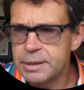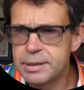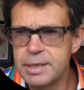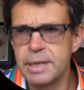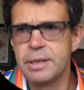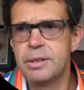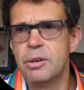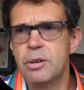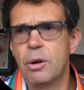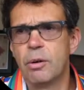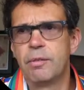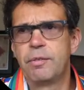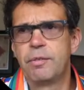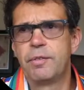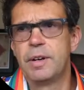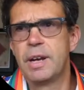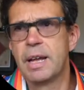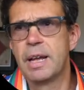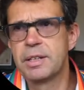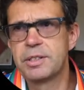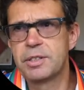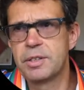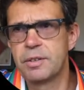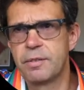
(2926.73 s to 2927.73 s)
did not
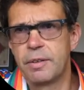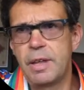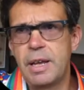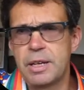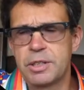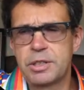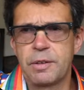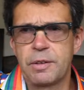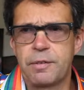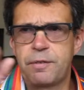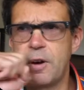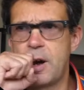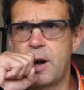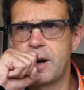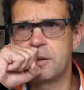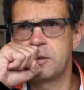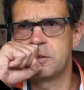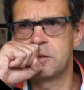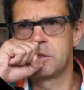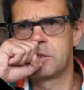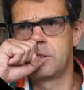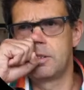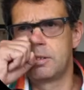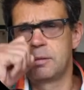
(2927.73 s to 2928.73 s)
finesse. There's the
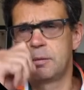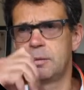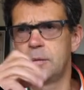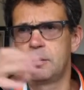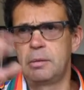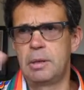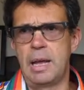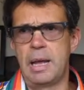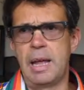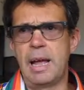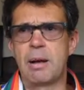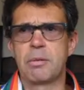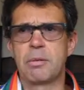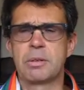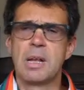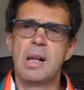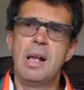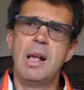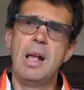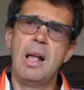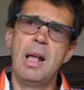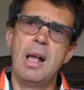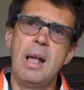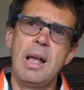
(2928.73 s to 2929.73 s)
final layout.
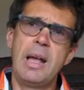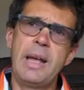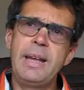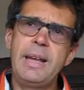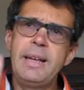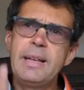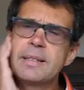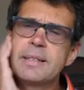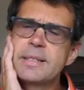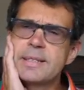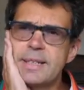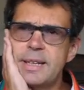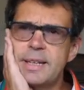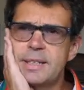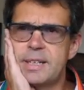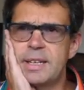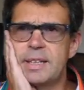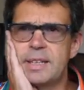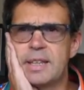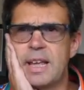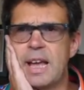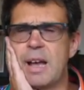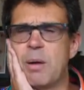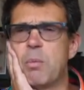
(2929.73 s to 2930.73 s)
He is
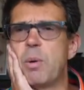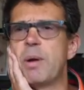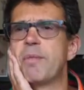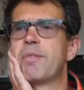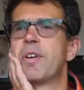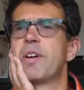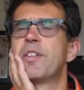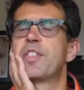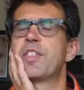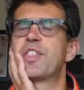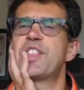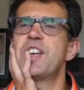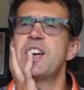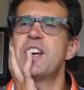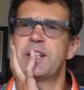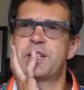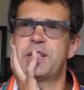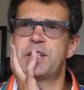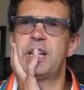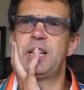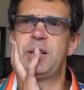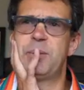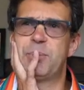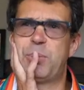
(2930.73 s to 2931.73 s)
sitting there with
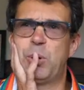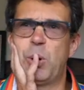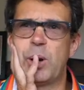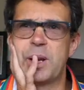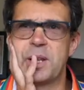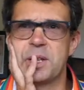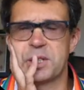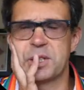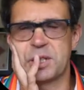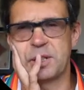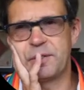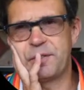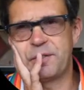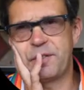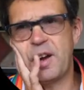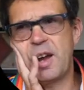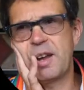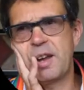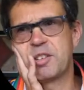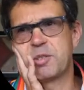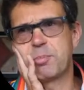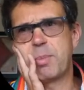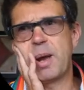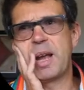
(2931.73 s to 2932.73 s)
13 points and
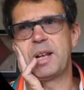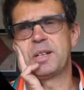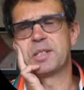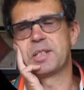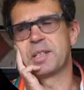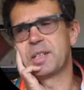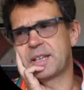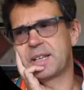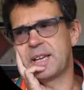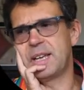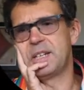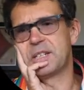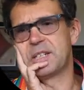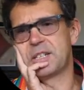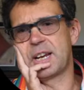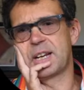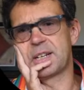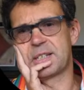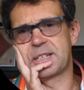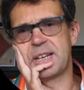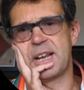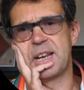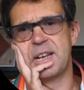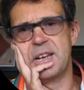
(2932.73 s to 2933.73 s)
5 spades to the King,
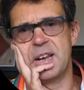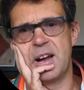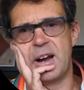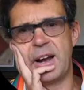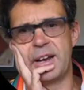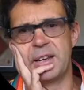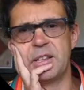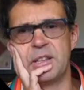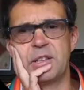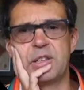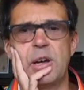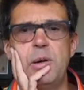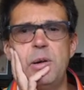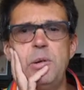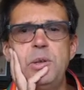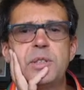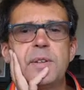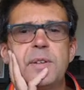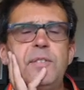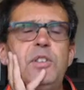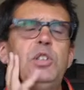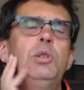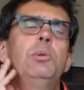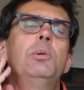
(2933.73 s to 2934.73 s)
Jack, 10, 9. Those
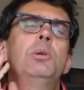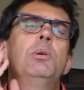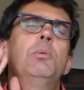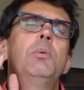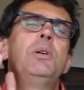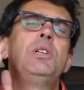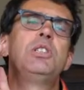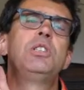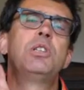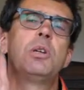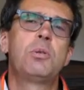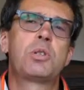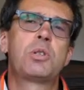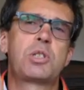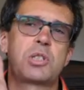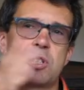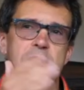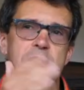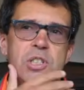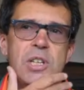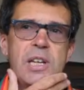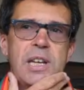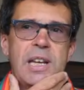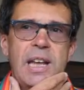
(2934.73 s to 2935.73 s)
of you who are used to
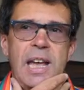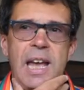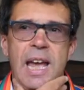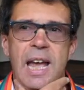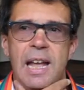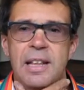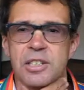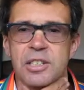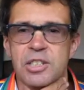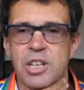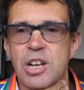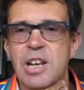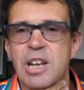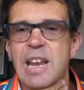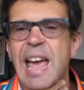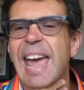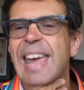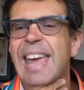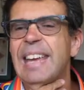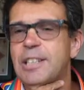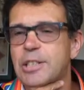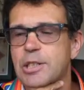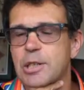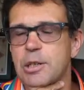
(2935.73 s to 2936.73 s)
seeing hands and
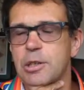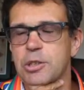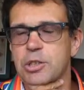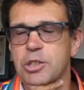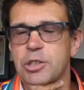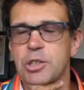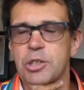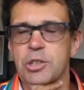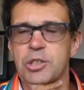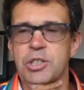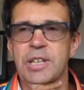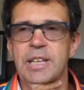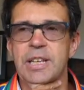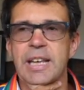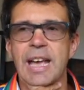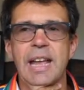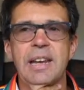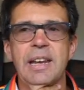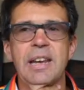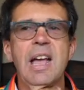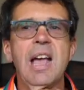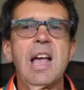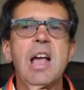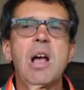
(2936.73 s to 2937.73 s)
acelessness
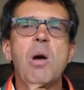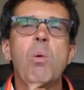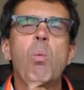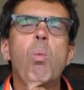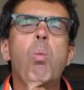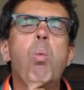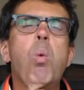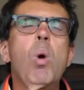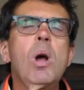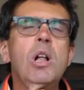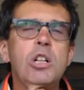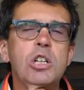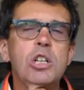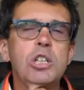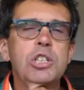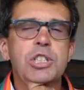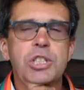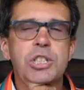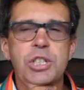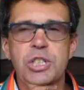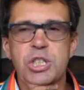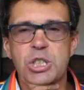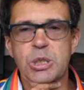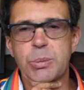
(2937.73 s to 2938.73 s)
again will
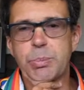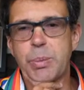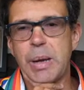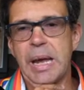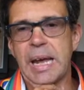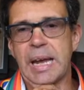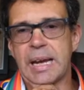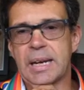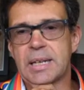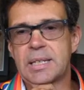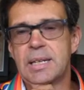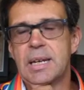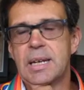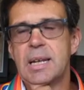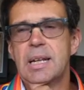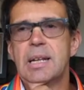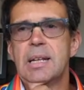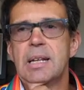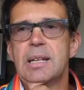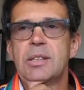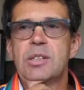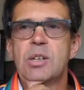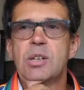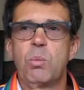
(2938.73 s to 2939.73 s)
suspect
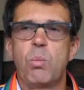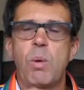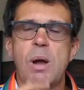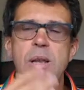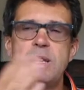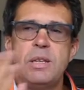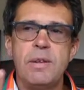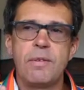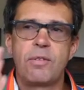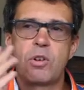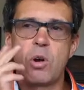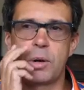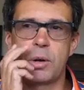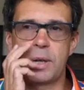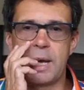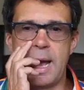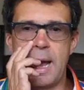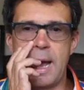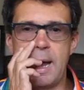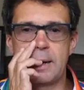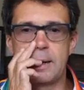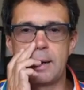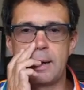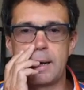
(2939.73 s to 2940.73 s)
that when you've got a
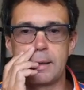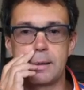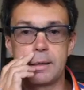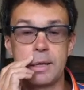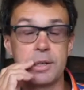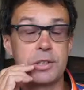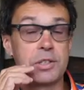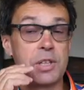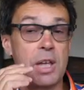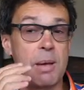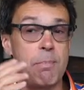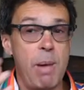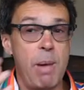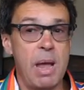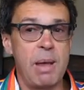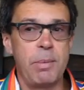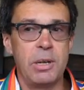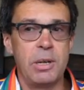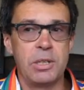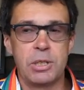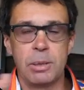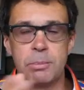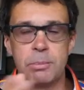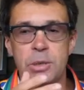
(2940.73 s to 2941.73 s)
hand like this, there may
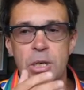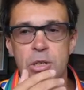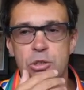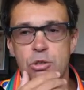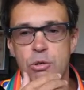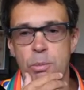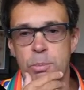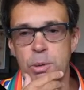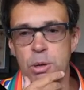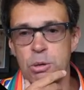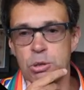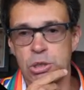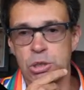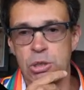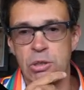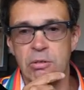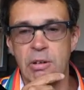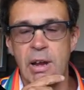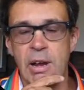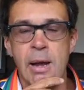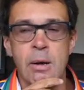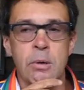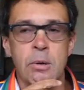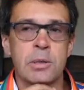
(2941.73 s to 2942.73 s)
be some distribution
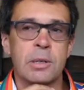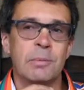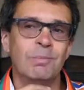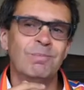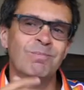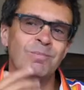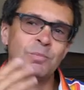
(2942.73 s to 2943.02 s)
around.